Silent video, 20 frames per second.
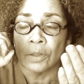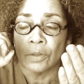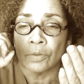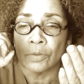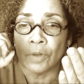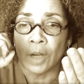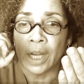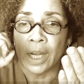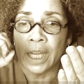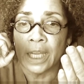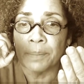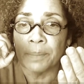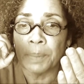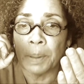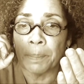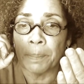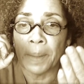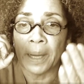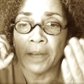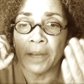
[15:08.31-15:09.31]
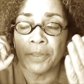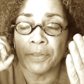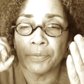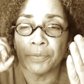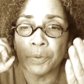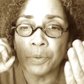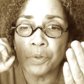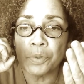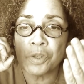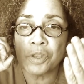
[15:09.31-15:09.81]
right? But
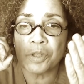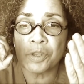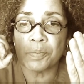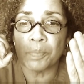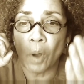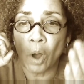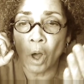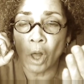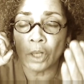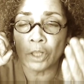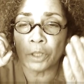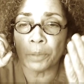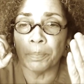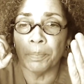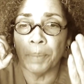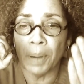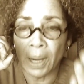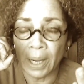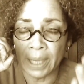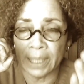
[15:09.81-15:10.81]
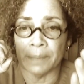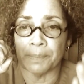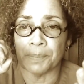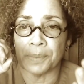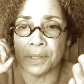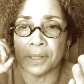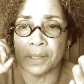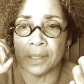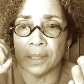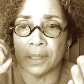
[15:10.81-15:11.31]
through smaller
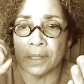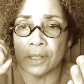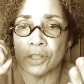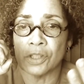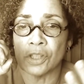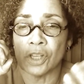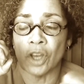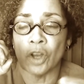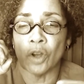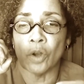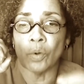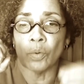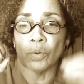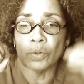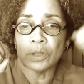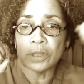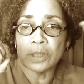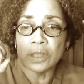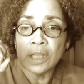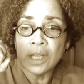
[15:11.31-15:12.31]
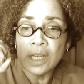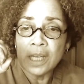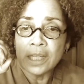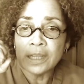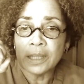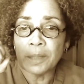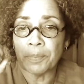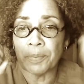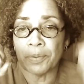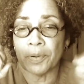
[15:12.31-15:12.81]
pipes. So
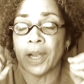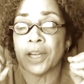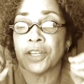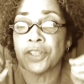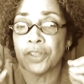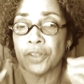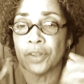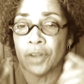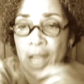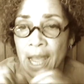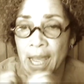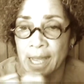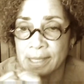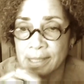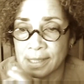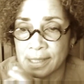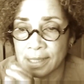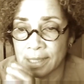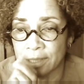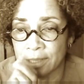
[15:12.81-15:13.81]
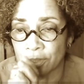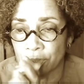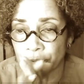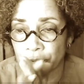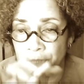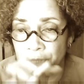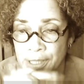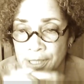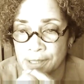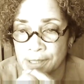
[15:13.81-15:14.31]
the pressure has to
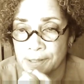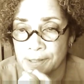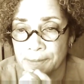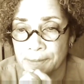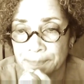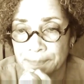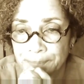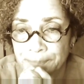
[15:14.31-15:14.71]
increase,